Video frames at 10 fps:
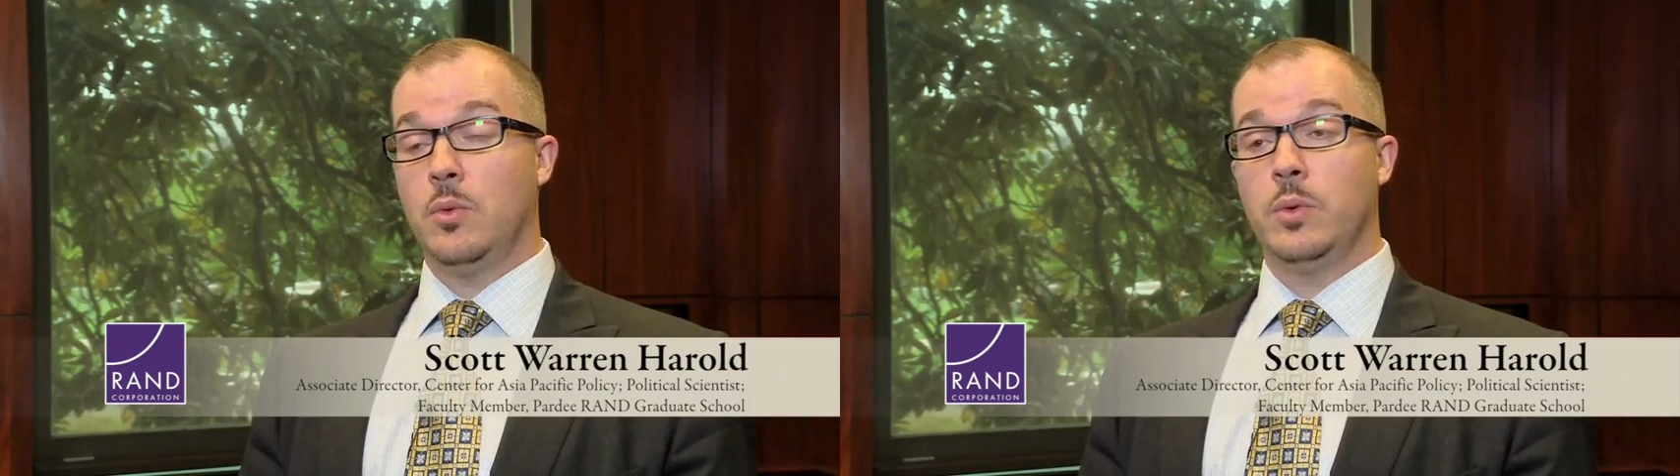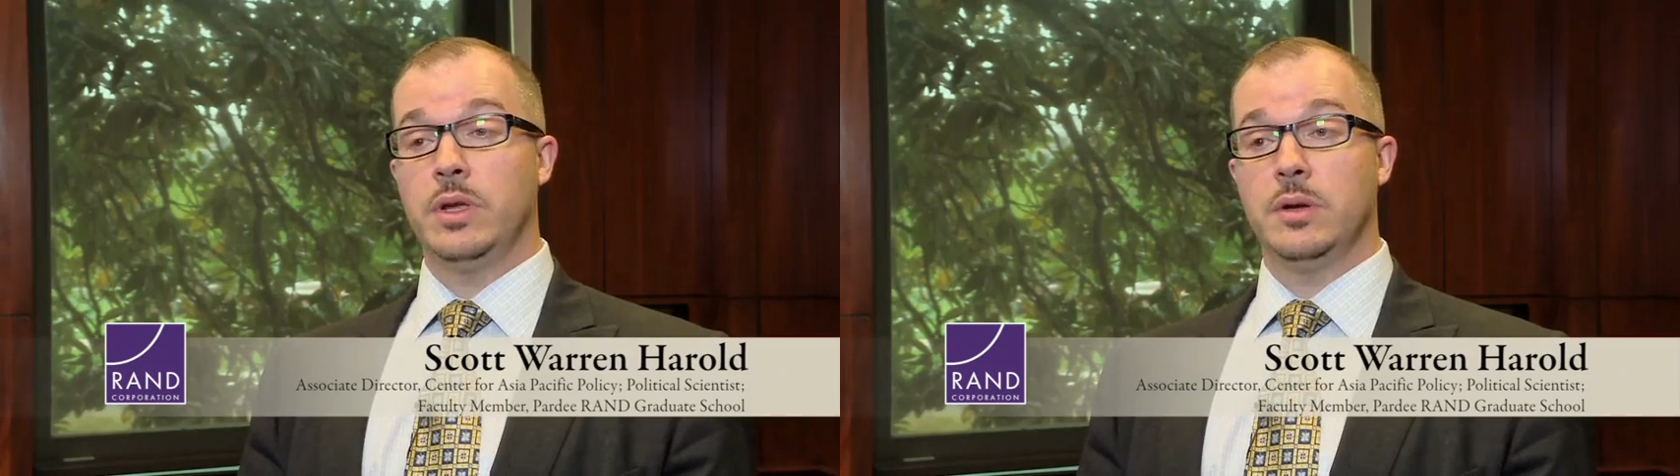
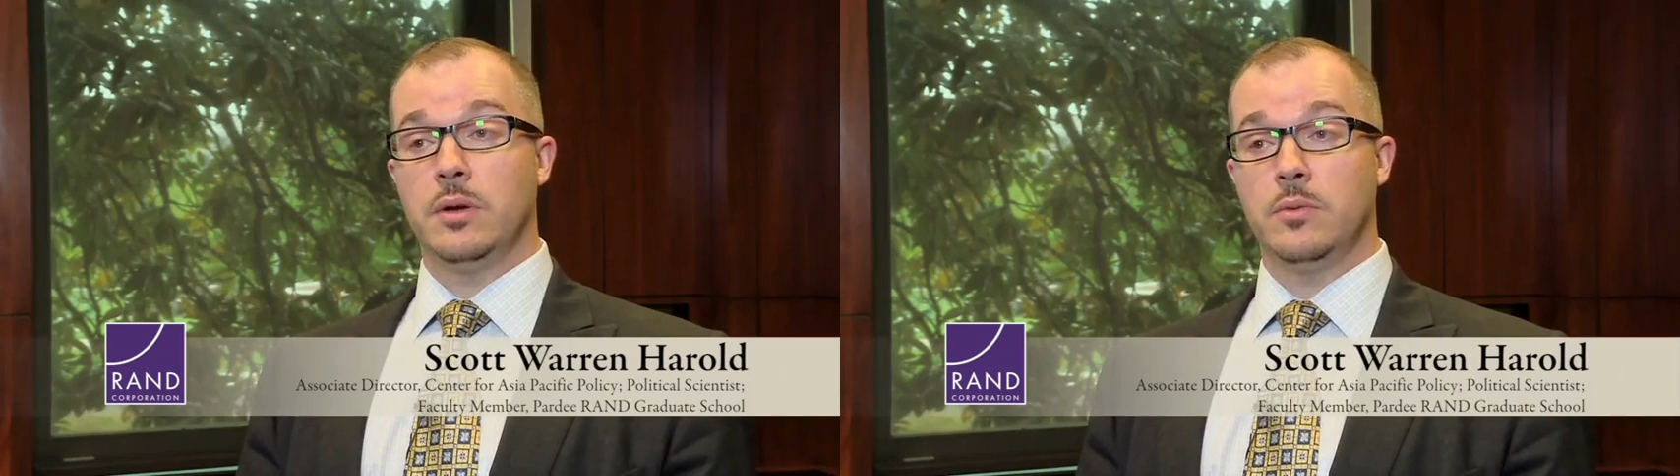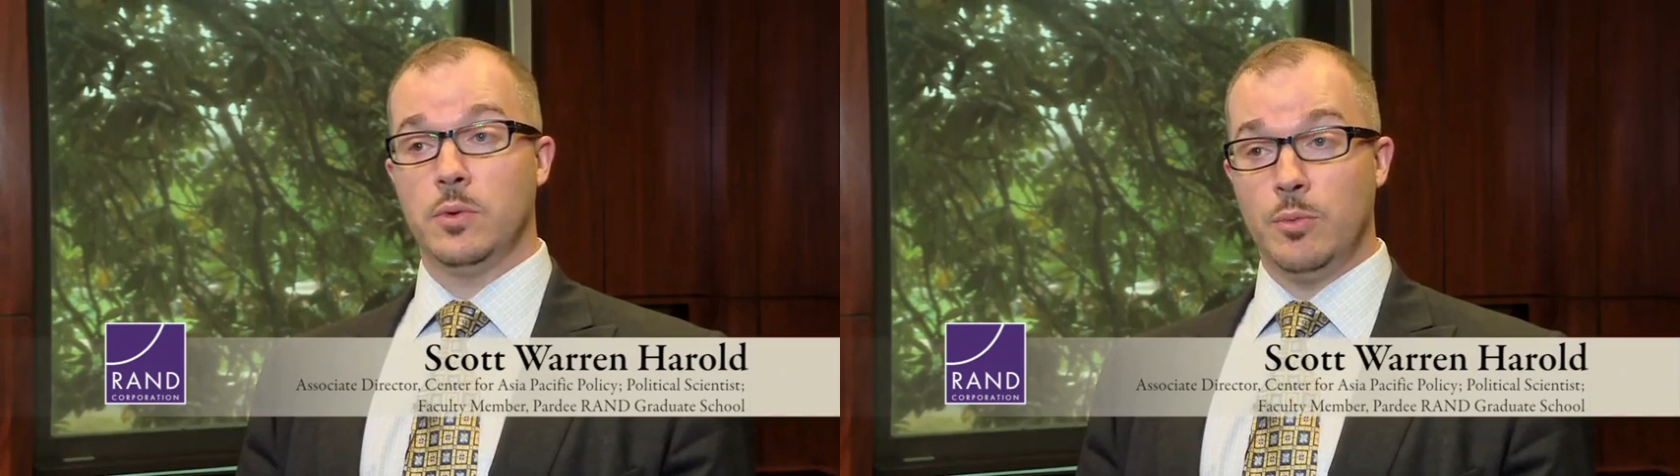We
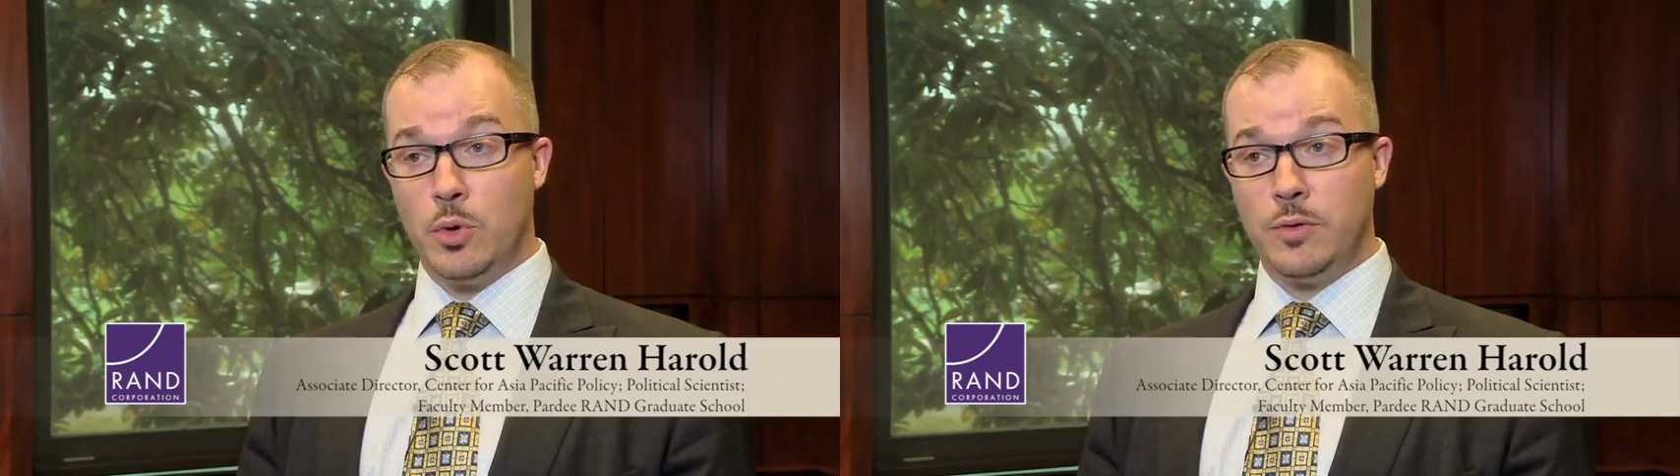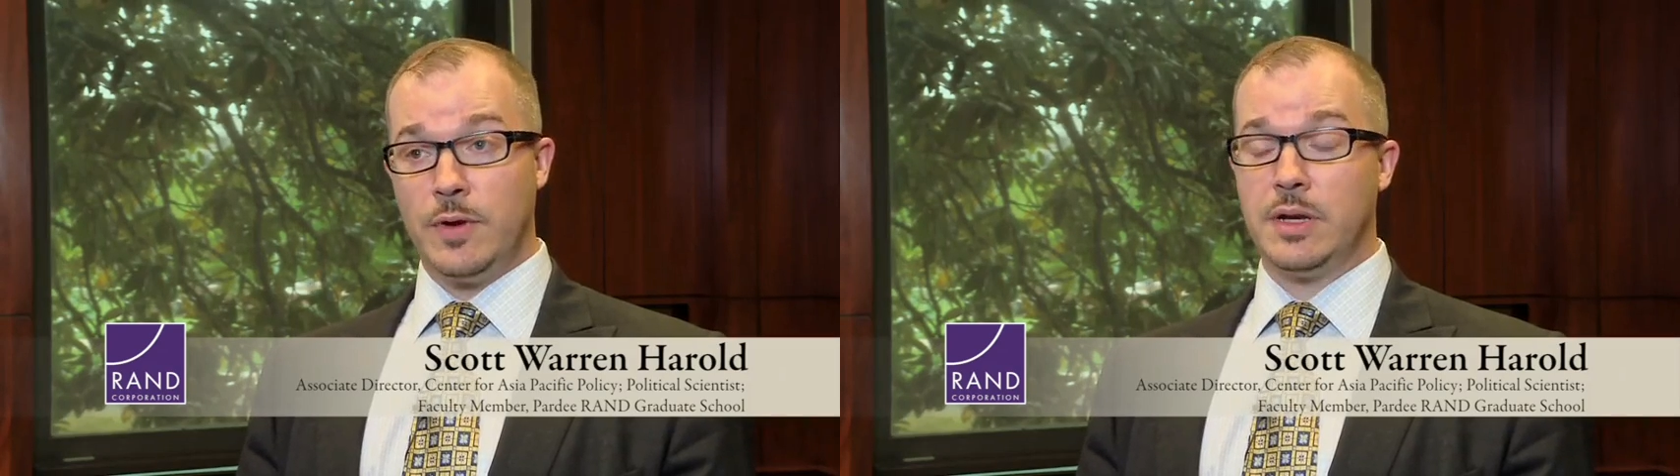were
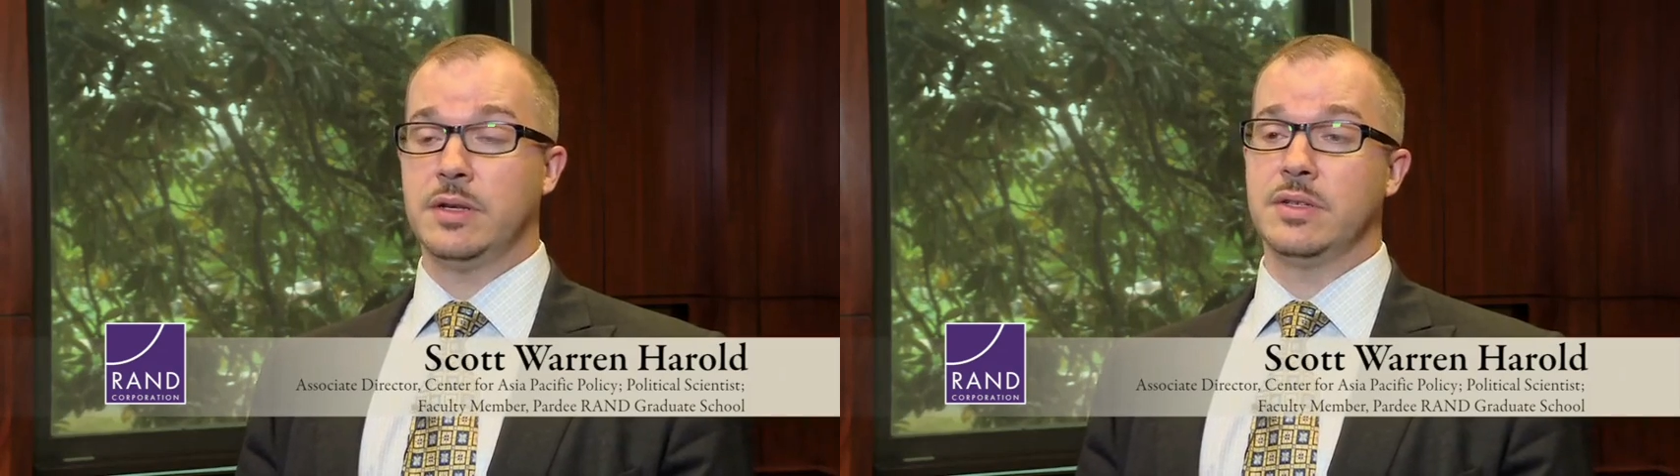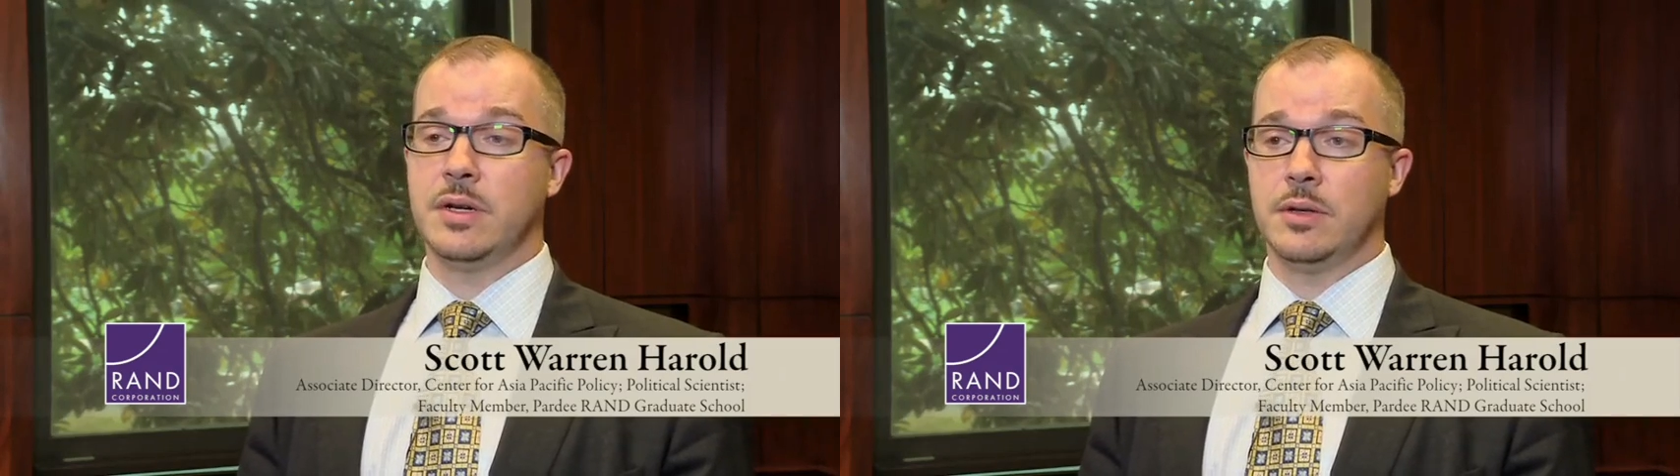motivated
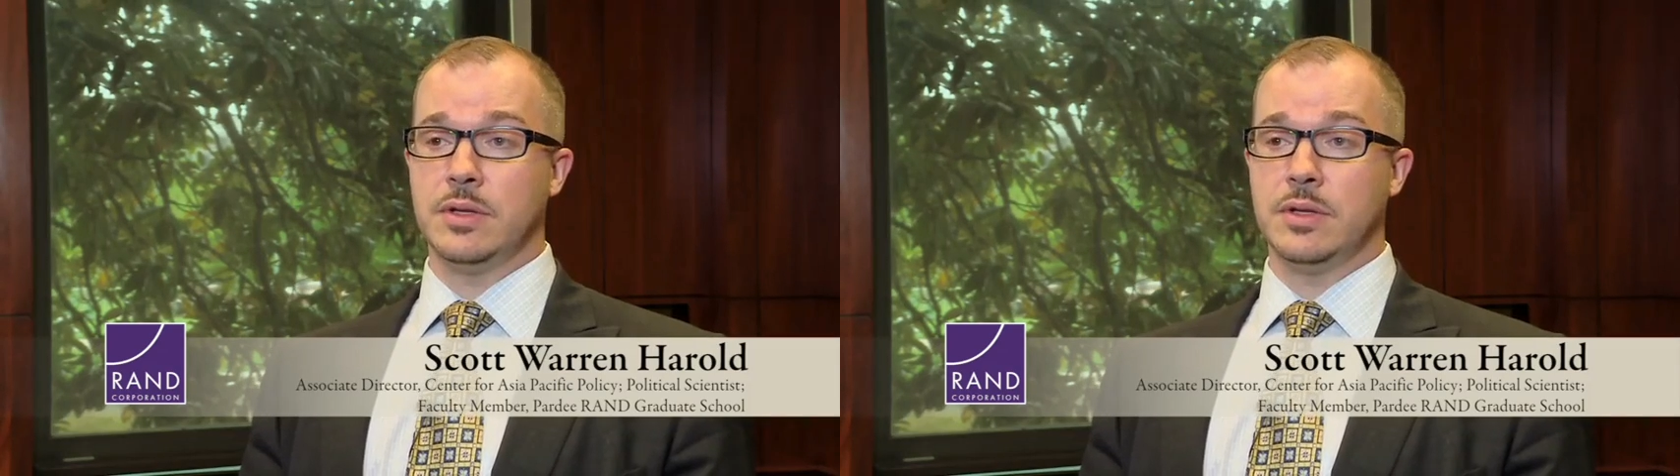to start